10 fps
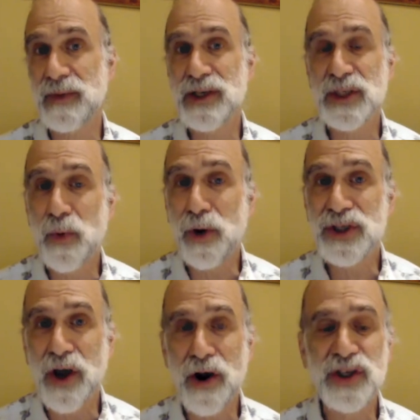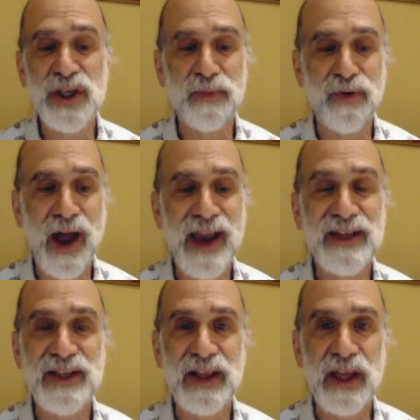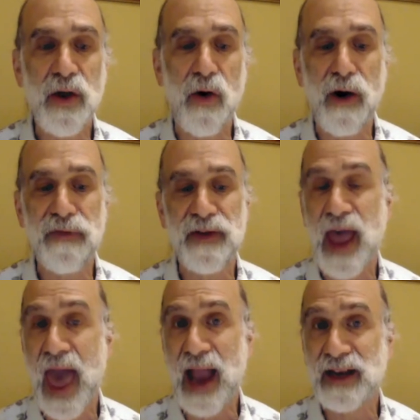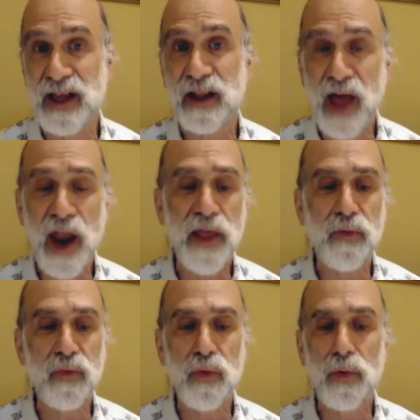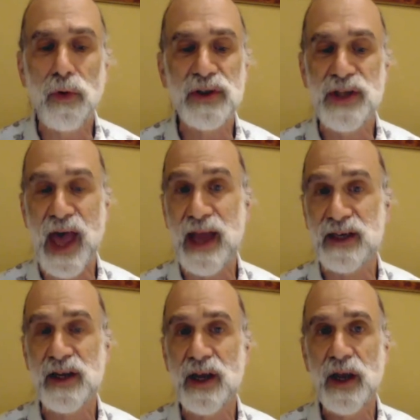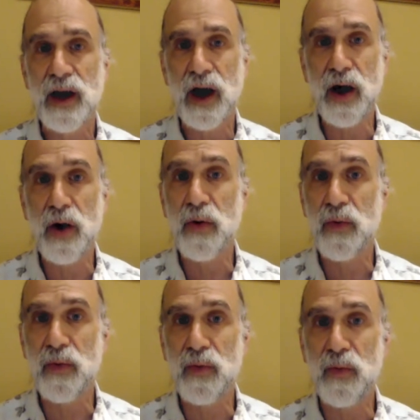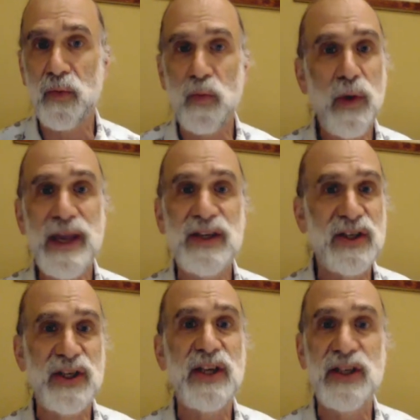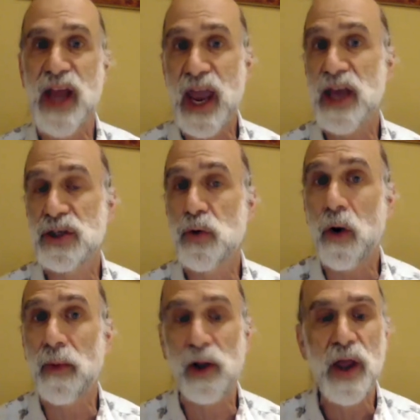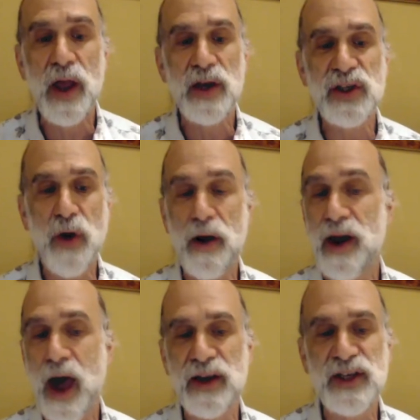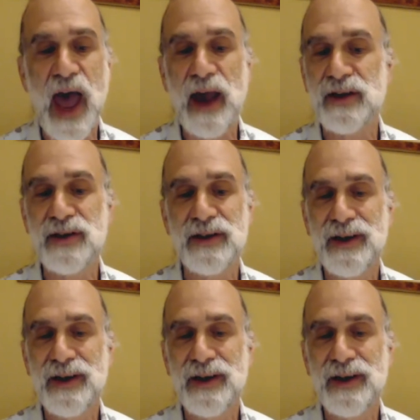I mean, sports are surprisingly often hacked, and a lot of the rules that uh, we see today as normal started out as hacks.